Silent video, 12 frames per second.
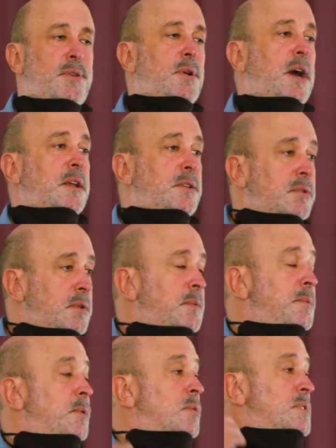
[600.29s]
you, I do it
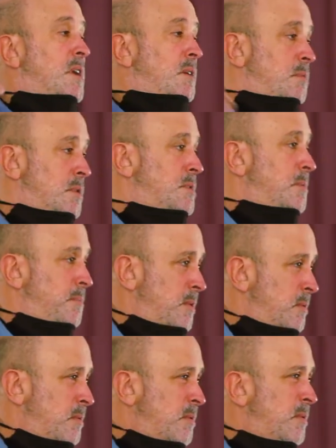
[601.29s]
because I worship you.
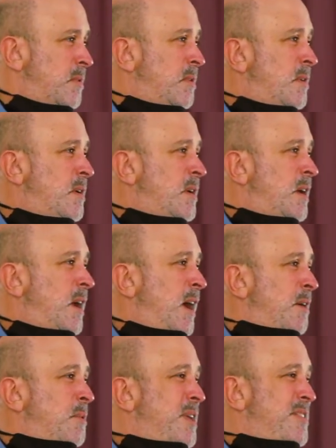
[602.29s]

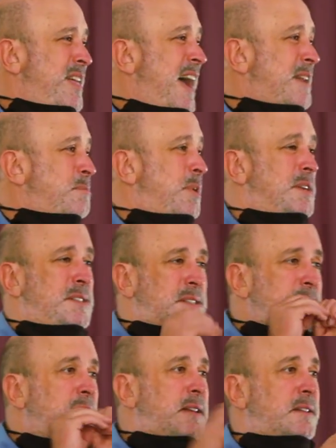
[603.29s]
And when that was
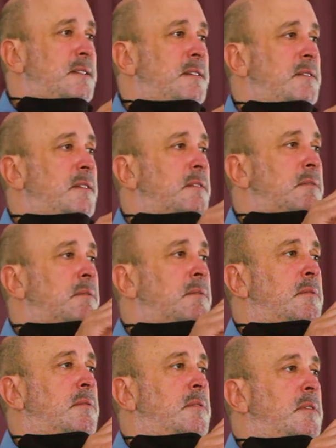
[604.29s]
set
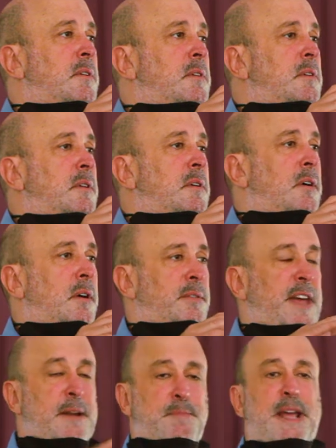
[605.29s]
on
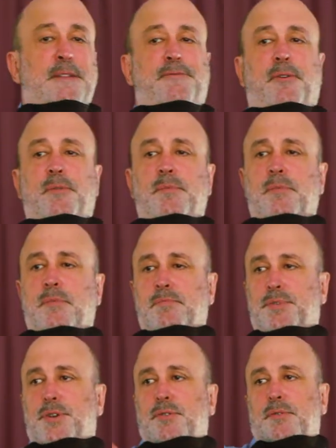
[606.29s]
that platform,
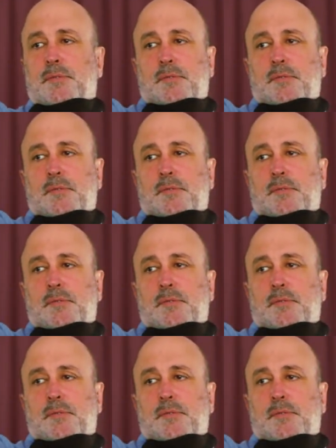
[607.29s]
phew,